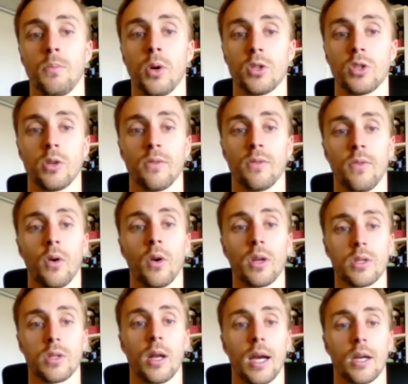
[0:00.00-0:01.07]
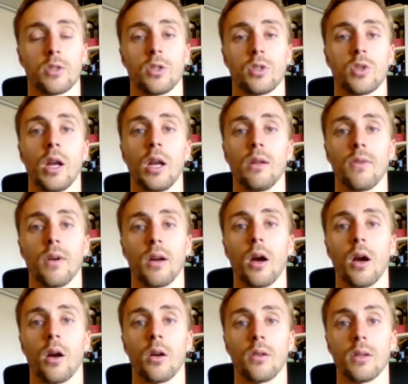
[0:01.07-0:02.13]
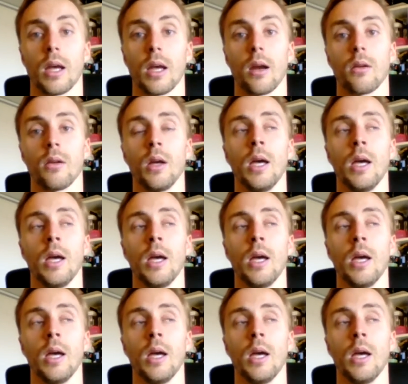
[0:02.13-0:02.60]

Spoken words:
put your focus on actually training very hard there.